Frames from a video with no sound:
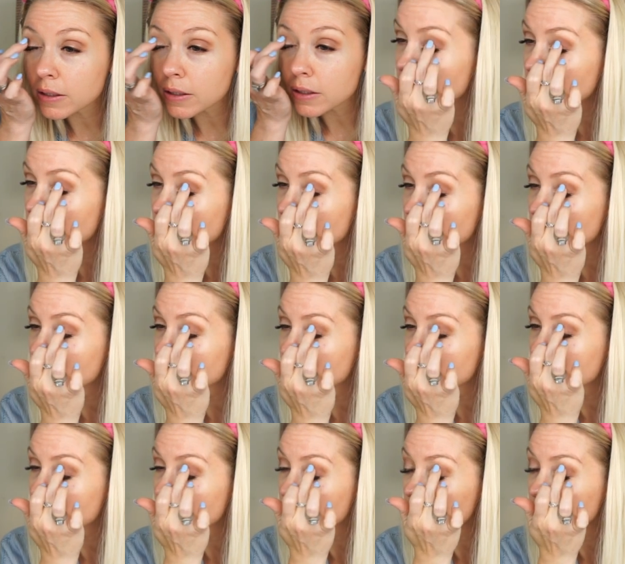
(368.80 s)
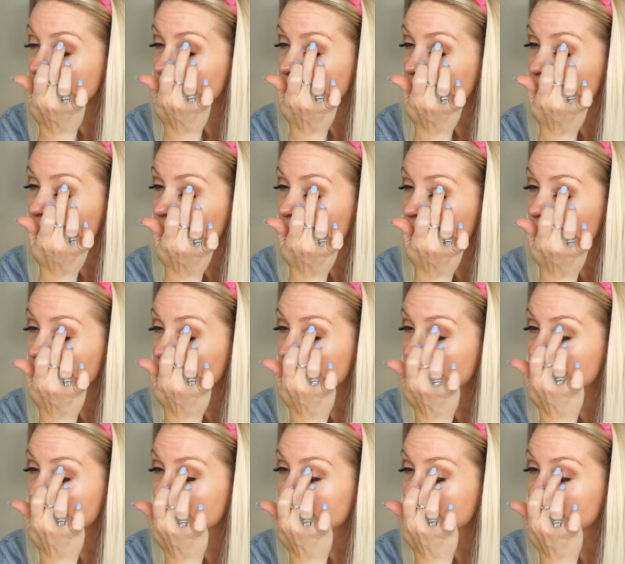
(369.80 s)

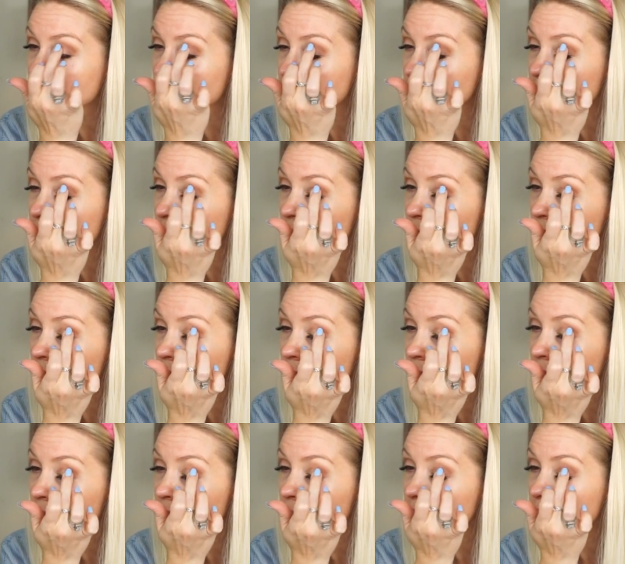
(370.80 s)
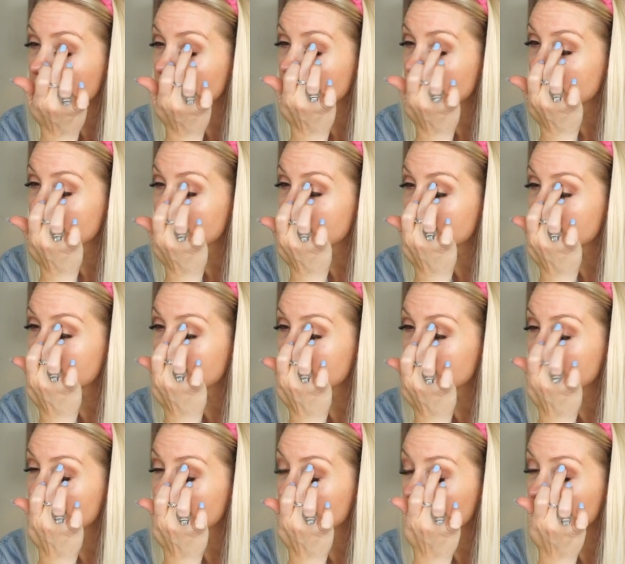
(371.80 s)

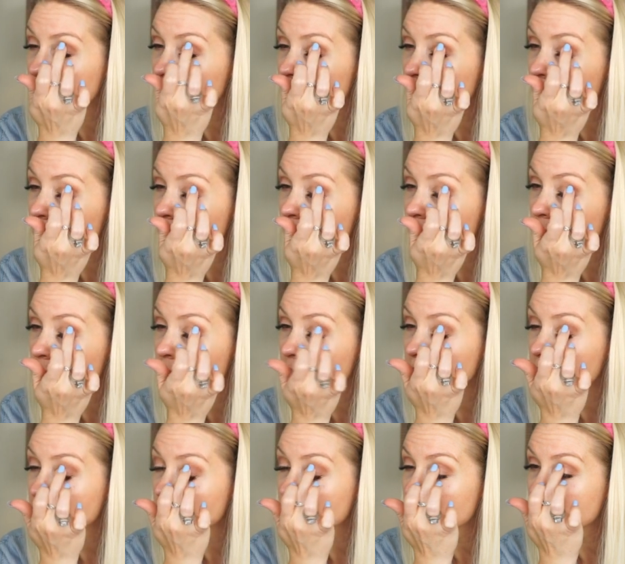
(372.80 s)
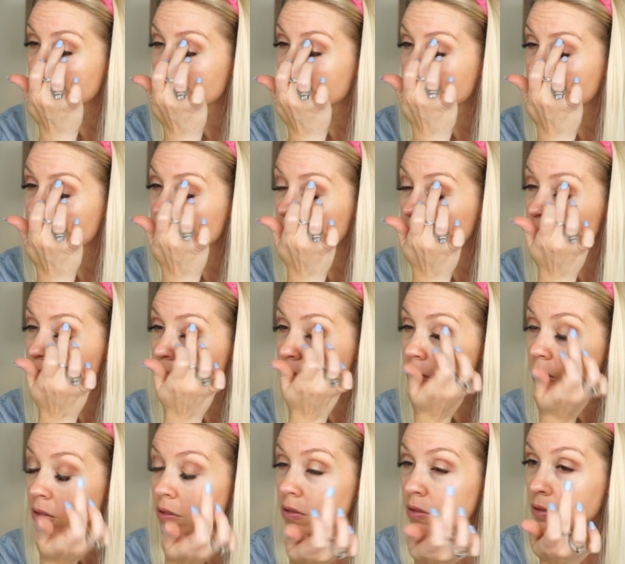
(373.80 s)

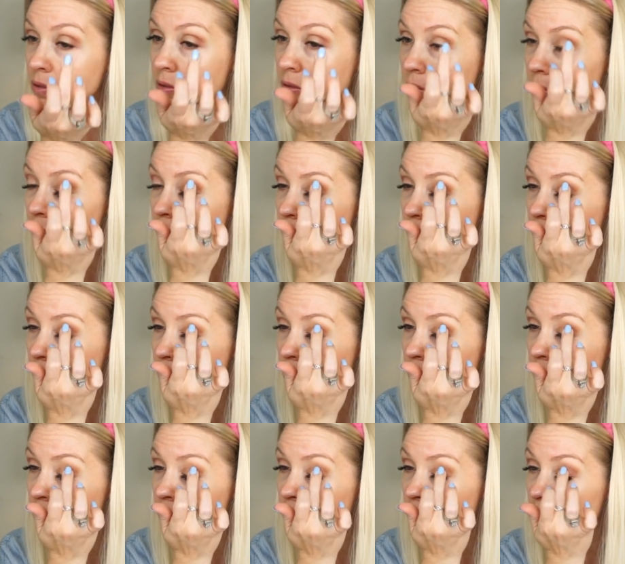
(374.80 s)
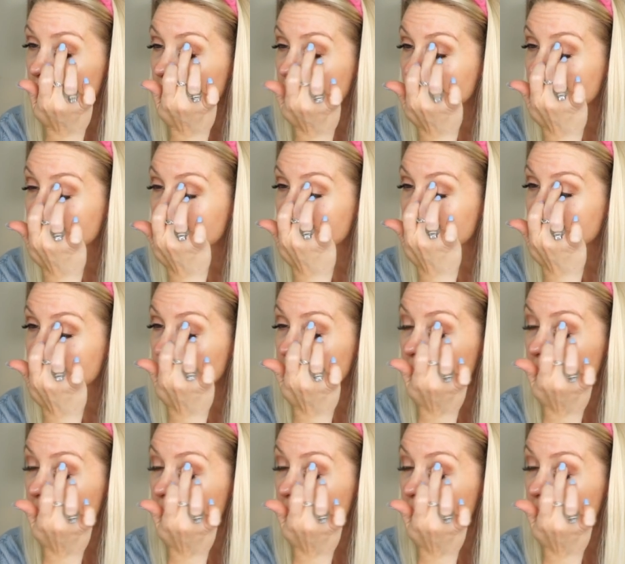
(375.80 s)
Nobody speaks.